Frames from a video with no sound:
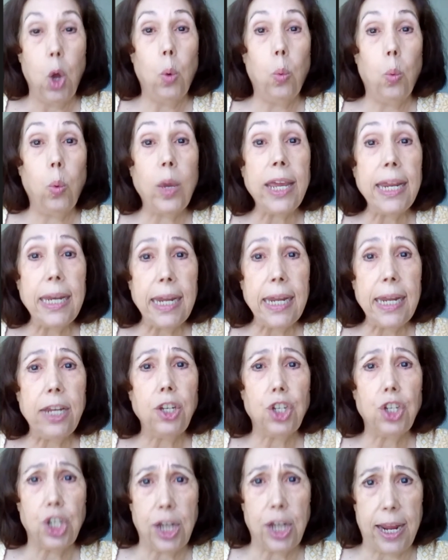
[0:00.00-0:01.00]
We
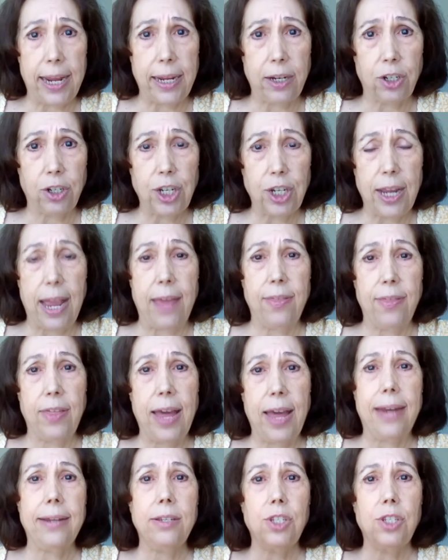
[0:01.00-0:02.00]
need change, and
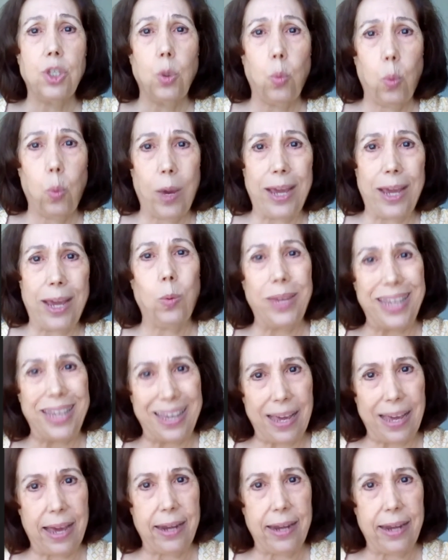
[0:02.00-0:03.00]
that is the way we
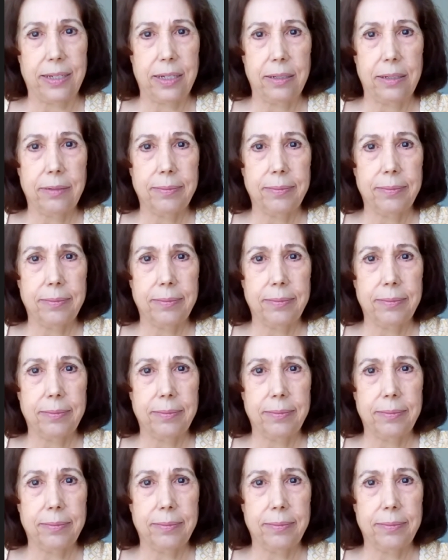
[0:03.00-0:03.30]
get it.